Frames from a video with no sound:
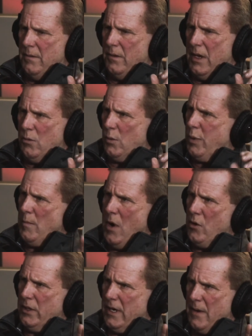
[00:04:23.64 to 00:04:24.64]
they were
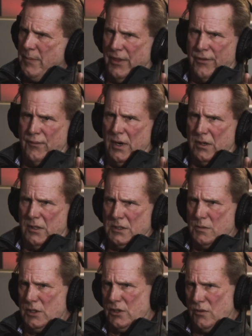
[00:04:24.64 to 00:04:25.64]
promoted up and through
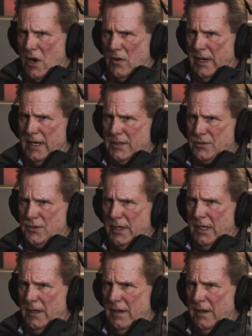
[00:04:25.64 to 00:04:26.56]
because it was a growing industry,